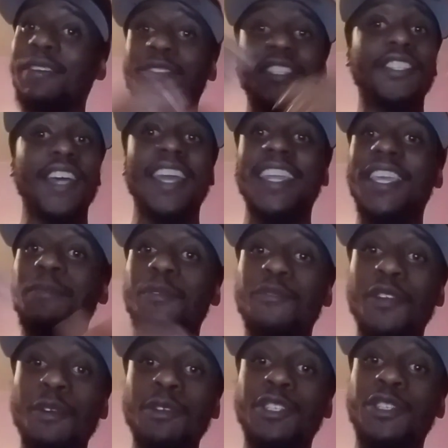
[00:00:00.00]
I'm just trying to keep it
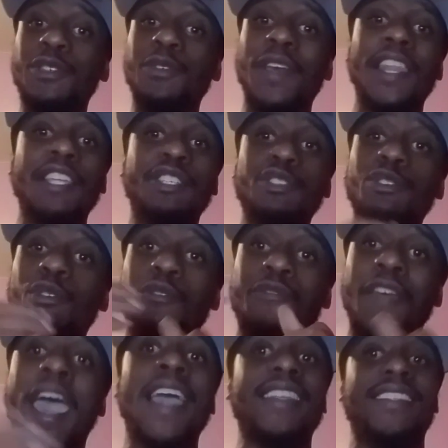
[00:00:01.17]
real with you and let you know the
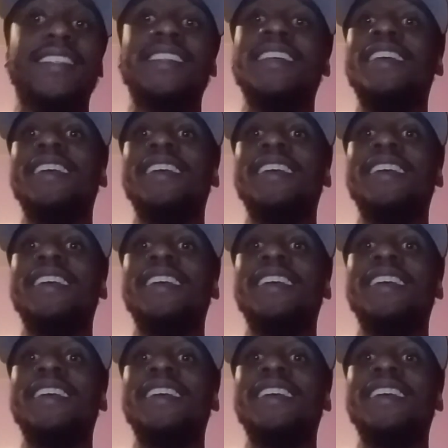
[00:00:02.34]
facts.